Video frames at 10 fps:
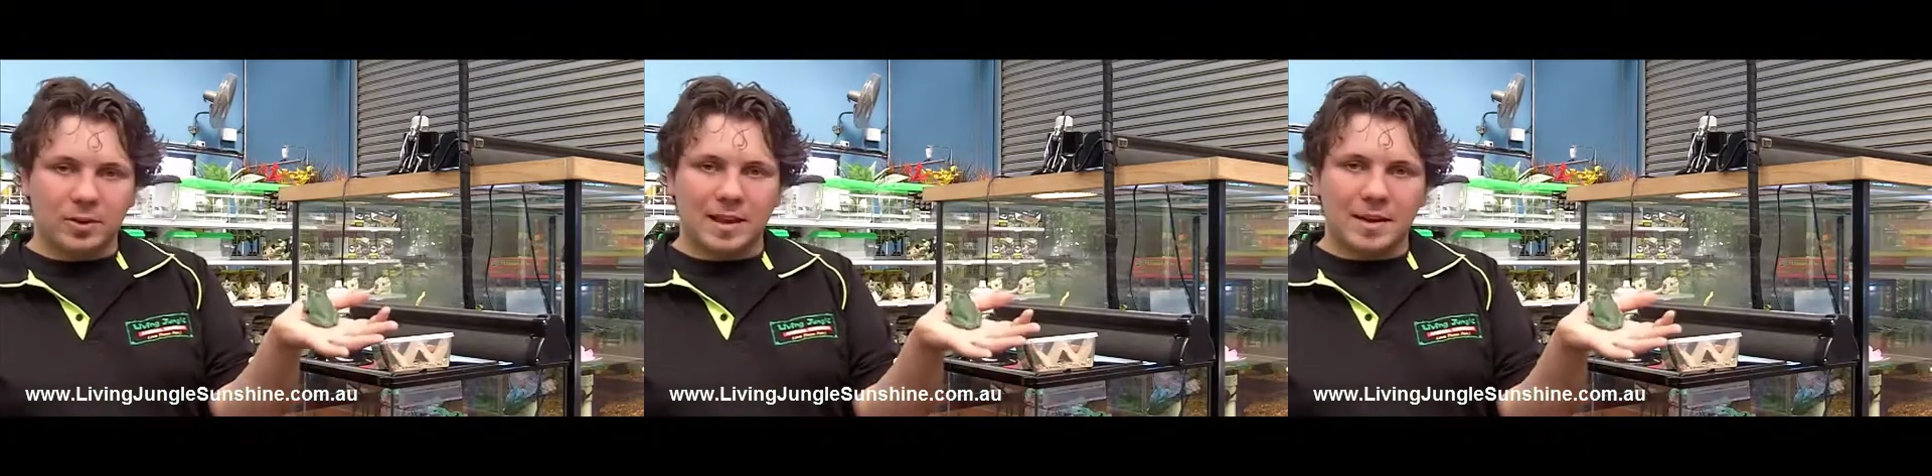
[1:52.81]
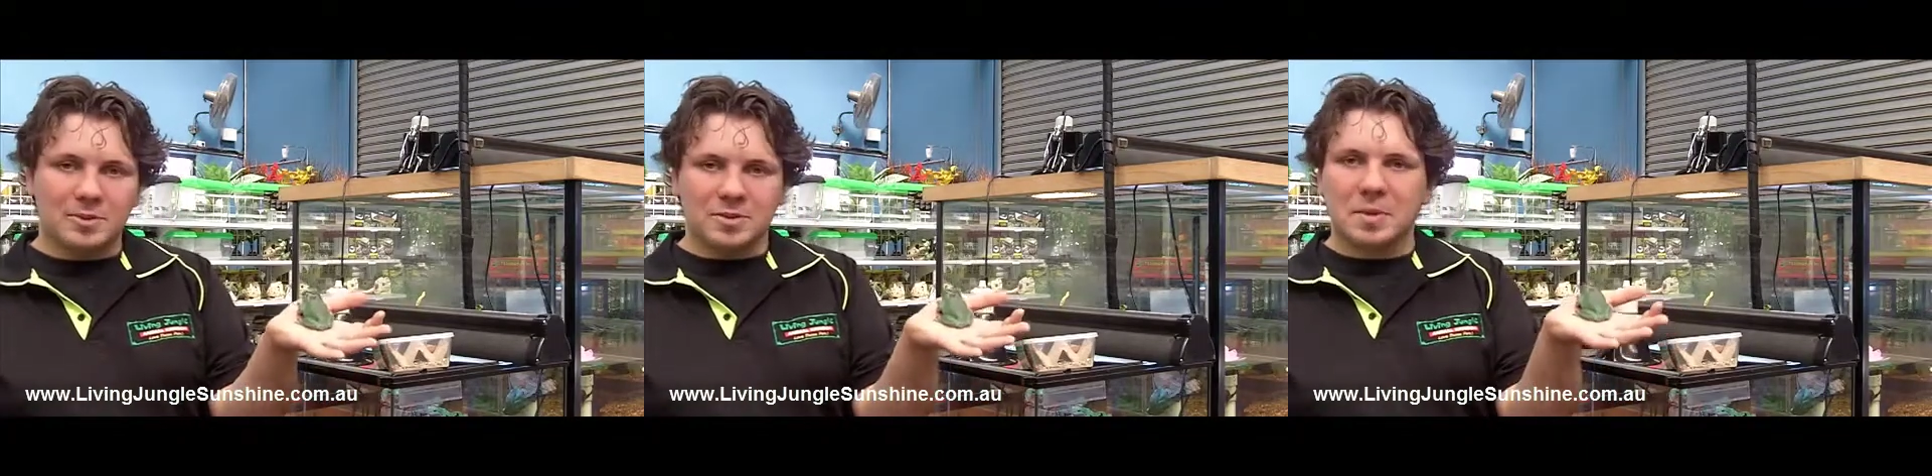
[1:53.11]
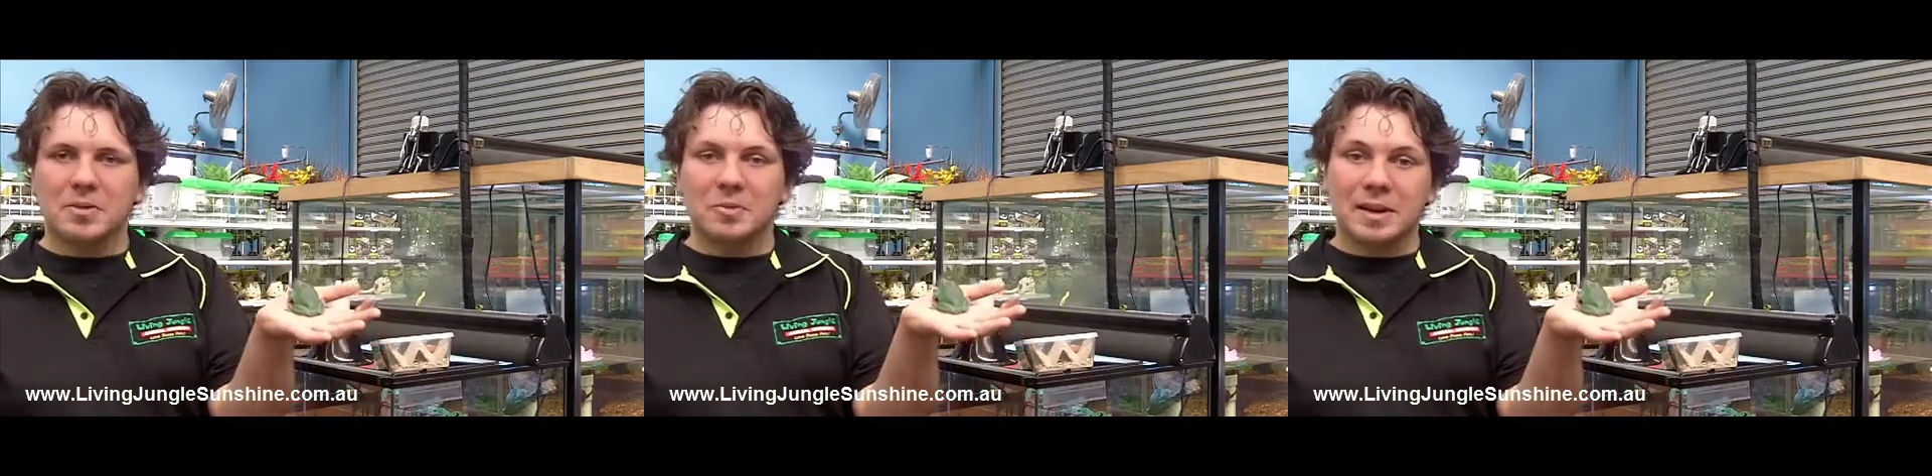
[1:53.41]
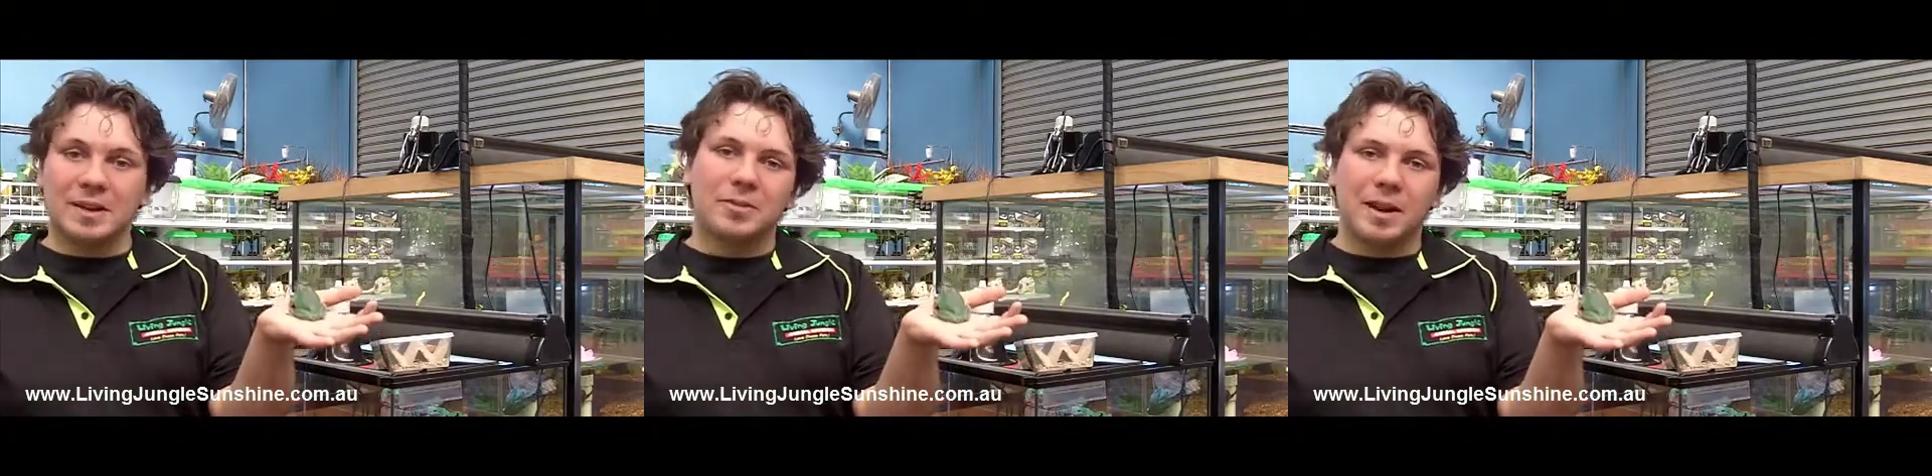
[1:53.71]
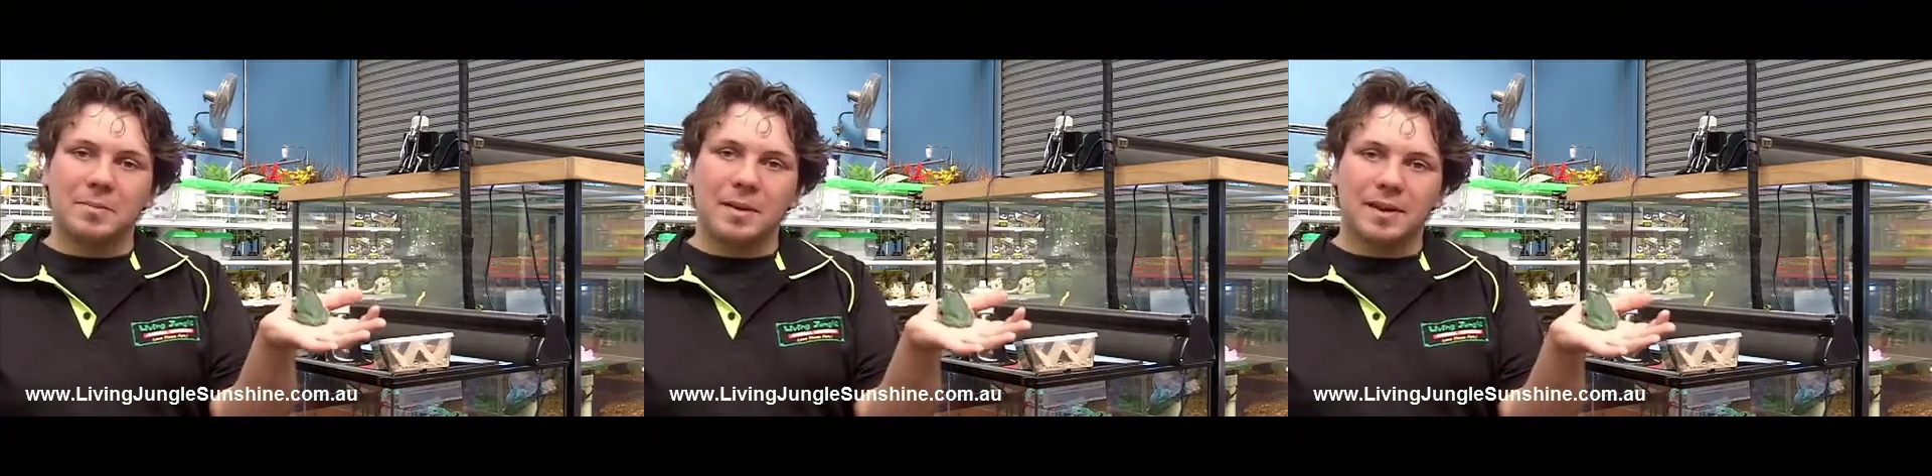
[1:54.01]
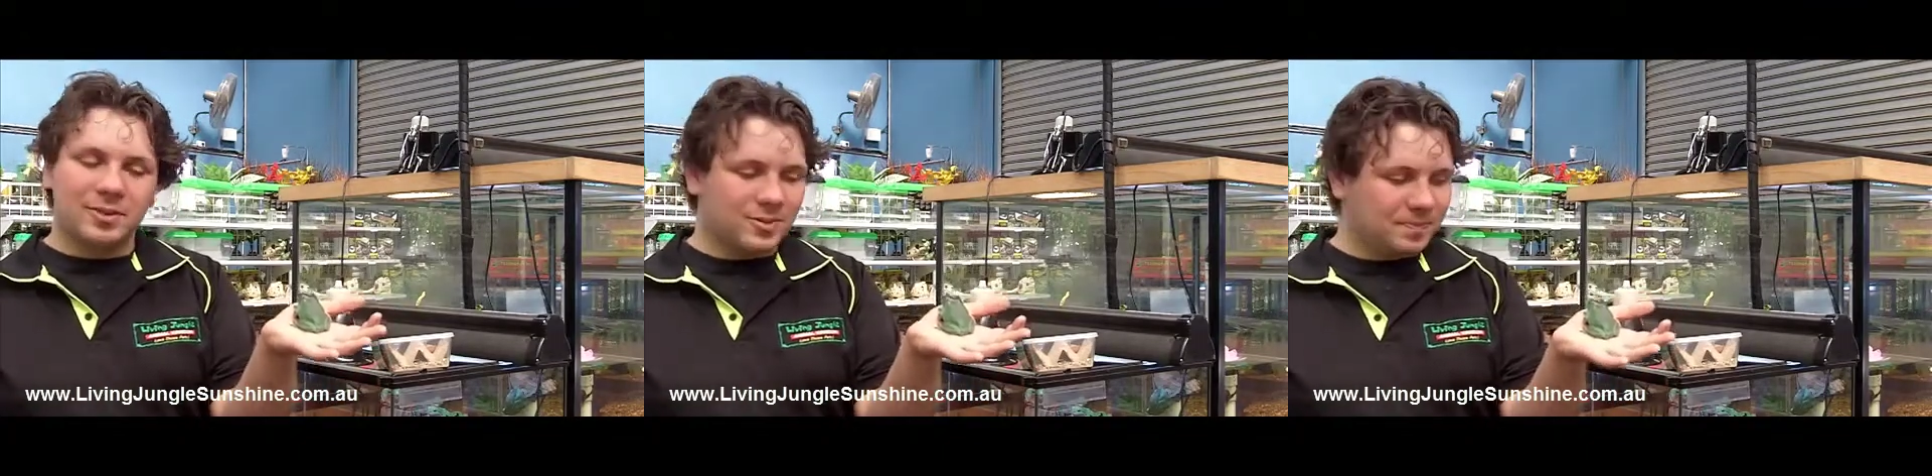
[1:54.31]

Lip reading: little animals and make really great pets.